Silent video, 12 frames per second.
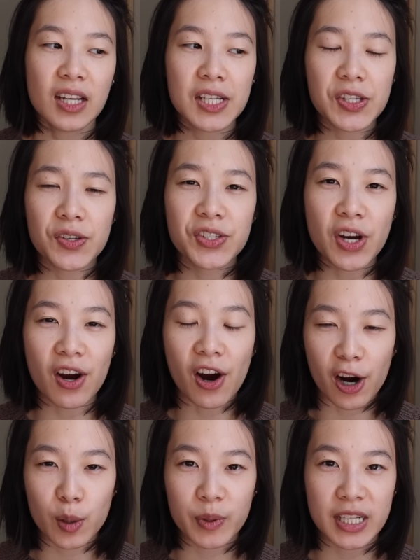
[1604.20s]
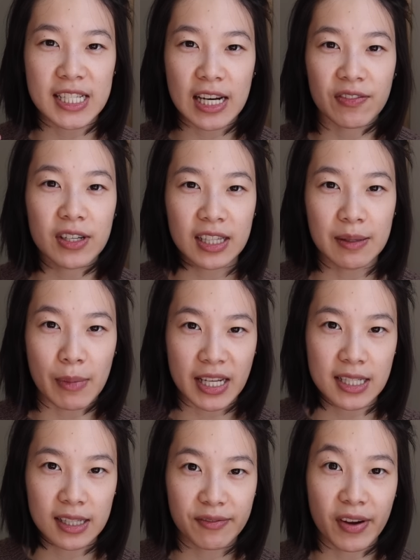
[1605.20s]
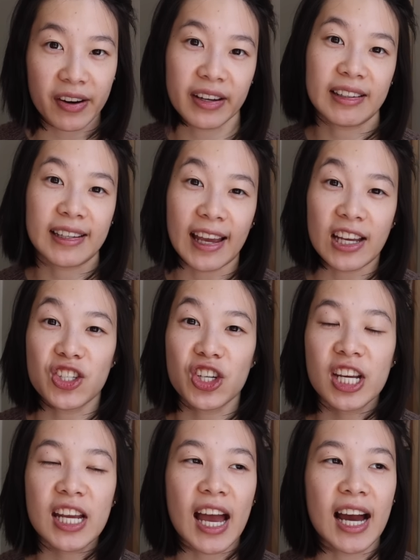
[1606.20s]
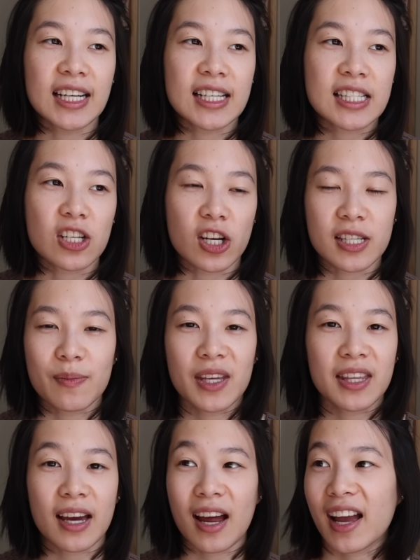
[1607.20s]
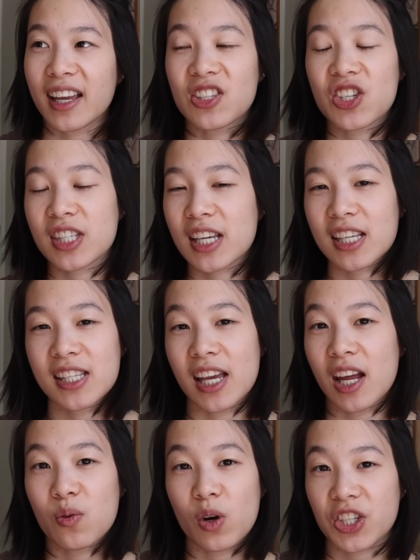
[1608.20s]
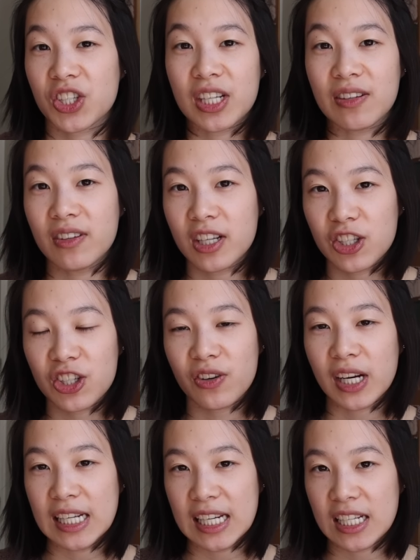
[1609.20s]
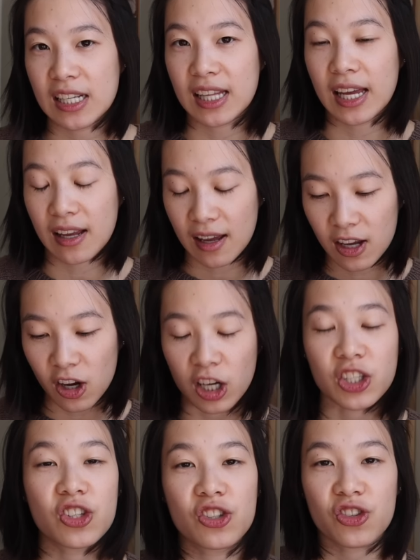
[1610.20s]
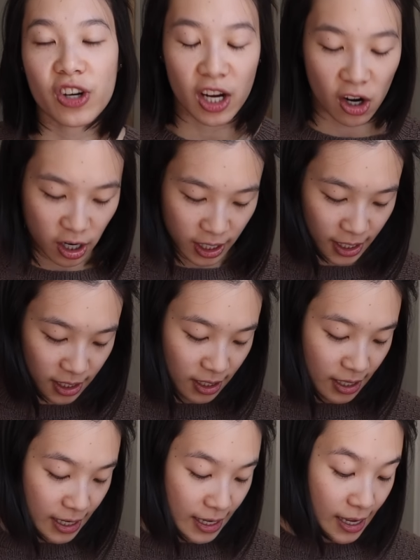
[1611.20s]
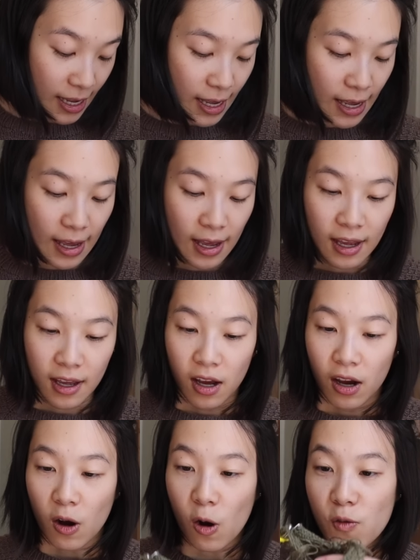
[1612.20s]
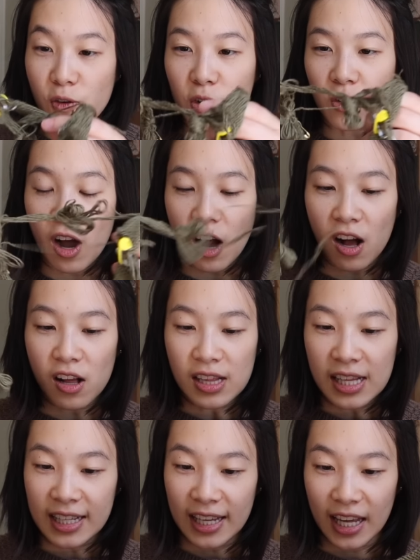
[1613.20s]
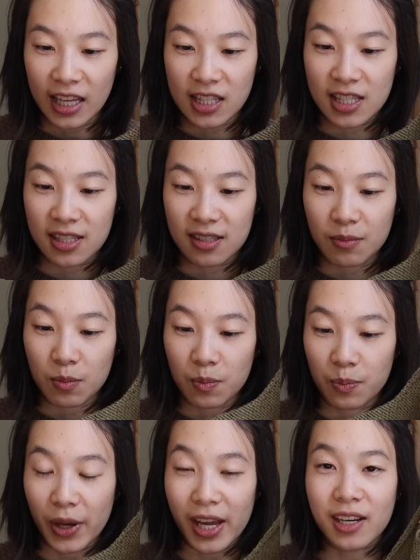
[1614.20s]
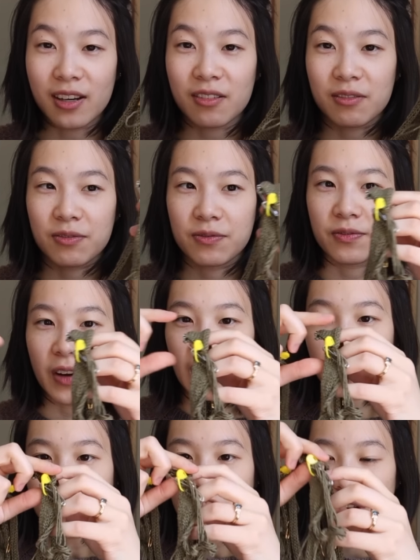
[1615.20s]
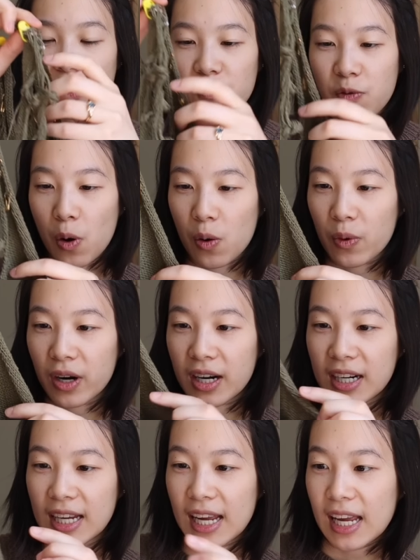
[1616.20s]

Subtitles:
So it's not hard, but it's definitely mentally very engaging, and it's not something that I can just like sit and watch TV and do. I need to like concentrate on it. Overall, it's been fairly straightforward.